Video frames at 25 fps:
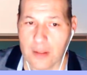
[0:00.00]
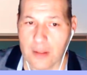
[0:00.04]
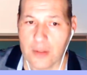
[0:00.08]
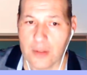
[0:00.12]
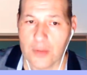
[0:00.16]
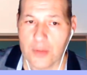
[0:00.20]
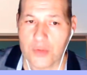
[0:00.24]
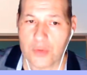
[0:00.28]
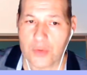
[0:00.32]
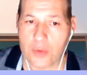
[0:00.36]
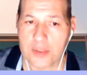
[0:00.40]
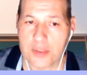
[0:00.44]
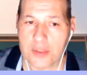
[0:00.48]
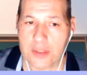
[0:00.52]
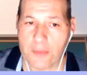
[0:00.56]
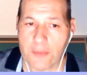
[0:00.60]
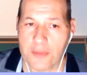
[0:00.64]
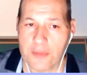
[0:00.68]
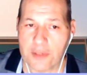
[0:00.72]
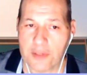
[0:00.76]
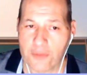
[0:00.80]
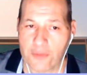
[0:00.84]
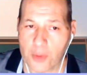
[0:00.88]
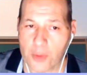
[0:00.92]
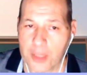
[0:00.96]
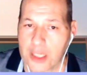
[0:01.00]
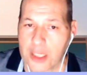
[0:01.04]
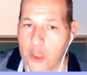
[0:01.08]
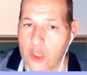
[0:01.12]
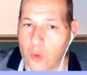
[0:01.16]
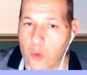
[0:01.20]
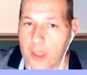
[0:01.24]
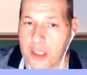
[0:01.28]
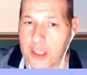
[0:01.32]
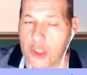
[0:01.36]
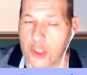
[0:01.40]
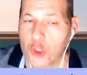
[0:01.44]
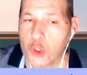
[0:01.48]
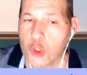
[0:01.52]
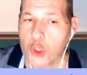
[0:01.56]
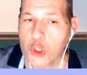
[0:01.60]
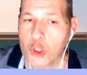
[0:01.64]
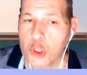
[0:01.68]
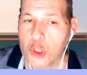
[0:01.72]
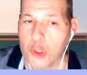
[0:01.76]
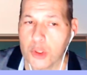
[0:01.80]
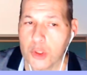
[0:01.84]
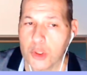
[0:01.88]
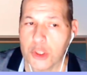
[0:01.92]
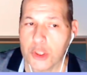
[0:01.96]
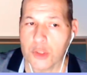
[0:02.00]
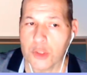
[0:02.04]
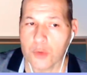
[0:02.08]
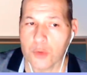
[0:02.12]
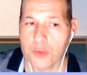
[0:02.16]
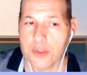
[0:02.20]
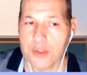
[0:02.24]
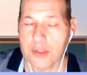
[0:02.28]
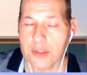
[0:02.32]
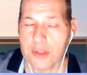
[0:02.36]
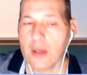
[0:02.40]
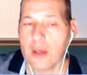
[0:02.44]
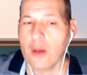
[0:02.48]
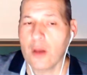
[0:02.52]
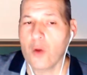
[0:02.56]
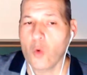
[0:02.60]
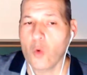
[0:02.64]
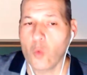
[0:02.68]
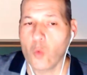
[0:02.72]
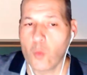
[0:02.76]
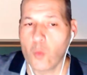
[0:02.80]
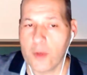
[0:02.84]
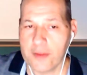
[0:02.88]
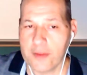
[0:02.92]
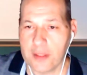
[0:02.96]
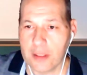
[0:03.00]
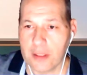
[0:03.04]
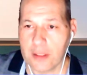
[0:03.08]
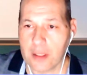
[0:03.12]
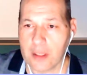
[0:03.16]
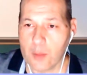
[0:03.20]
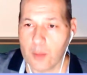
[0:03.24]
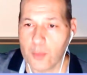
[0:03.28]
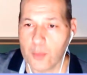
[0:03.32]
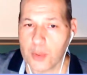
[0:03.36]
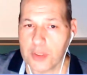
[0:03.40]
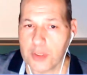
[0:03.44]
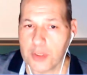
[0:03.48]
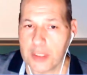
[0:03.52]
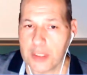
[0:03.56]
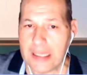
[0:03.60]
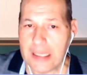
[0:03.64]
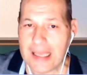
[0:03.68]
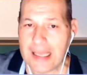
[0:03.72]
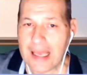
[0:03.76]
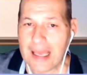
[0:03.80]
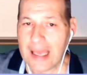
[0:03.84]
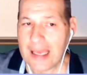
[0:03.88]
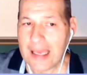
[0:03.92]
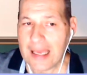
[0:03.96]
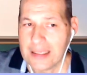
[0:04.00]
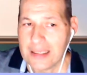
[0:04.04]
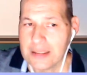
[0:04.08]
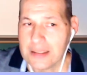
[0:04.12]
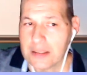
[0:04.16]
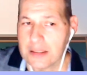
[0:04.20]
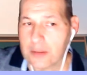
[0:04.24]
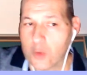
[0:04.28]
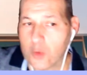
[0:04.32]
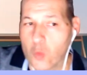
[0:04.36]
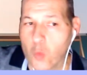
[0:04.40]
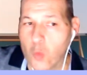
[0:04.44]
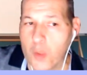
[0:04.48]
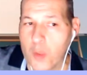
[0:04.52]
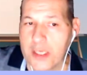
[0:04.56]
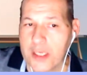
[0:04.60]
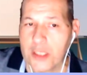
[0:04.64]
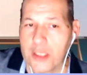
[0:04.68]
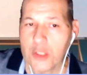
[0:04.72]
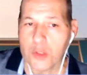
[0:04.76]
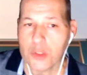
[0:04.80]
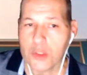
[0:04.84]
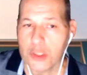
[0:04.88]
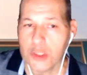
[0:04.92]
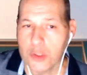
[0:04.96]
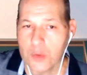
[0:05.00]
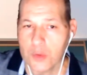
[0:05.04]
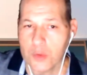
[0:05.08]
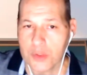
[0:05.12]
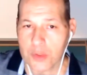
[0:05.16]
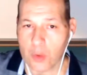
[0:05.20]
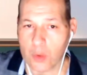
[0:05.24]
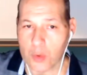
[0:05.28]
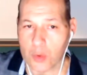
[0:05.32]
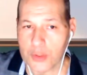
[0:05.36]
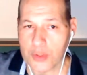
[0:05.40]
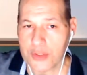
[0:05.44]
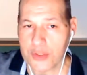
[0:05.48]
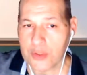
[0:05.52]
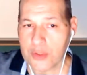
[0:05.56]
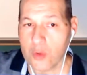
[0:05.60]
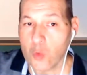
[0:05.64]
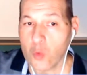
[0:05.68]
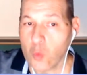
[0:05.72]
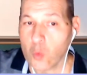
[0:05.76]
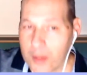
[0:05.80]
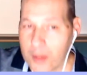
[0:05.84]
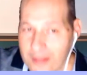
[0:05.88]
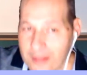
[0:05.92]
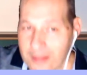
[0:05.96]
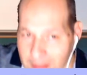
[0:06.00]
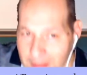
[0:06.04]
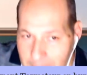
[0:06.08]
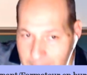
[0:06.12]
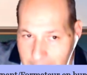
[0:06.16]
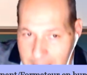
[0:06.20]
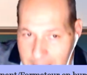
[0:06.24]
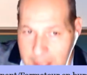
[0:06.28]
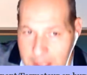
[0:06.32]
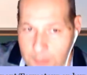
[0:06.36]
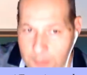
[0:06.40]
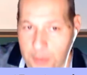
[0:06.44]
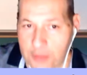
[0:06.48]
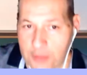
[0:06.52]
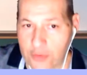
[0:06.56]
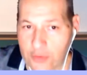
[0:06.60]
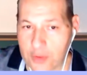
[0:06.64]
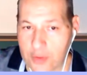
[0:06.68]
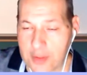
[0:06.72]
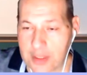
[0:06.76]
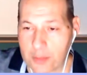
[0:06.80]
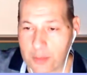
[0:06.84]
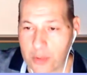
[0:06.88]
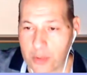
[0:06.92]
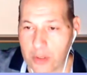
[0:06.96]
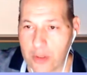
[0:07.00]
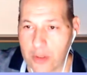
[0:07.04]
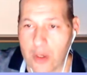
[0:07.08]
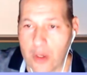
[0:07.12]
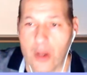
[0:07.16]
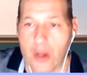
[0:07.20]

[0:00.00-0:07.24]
So something very quick you could use within a company, and we could use also within this pivot table,